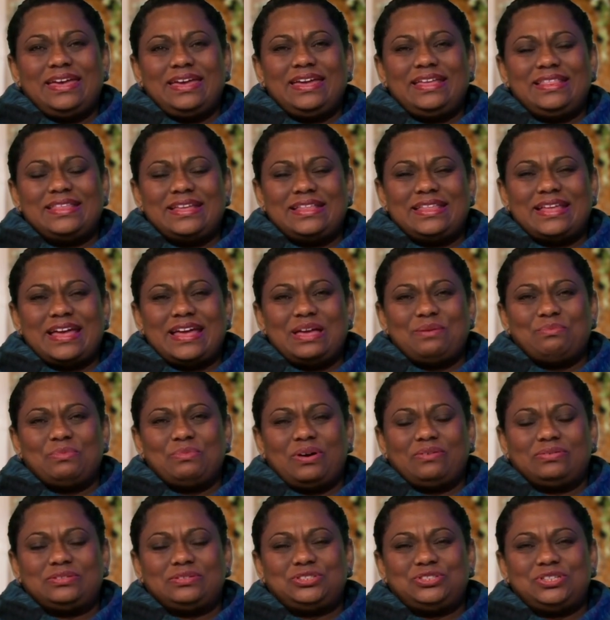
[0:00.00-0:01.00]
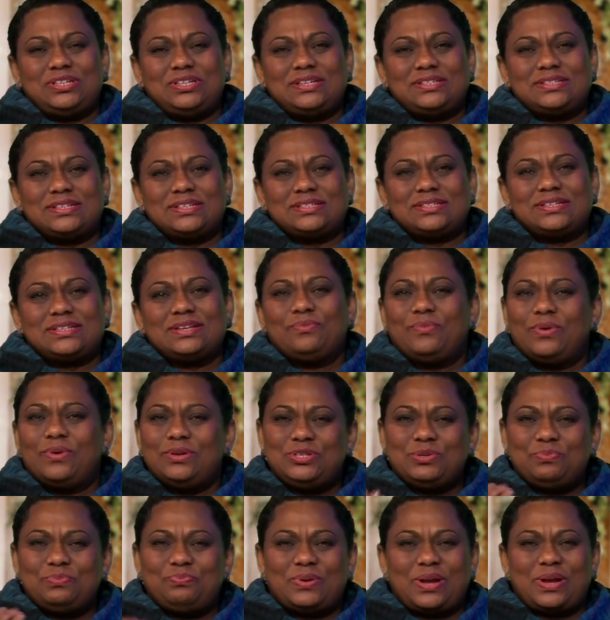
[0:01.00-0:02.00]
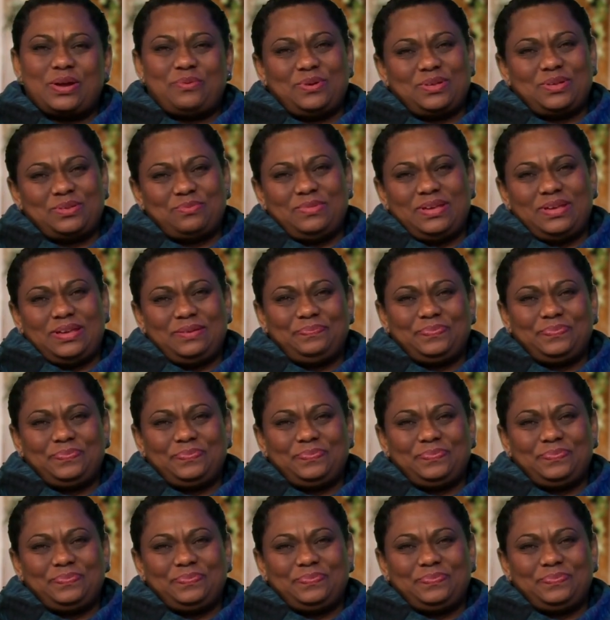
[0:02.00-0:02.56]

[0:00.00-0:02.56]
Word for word: in the name of Jesus. Won't you pray with me?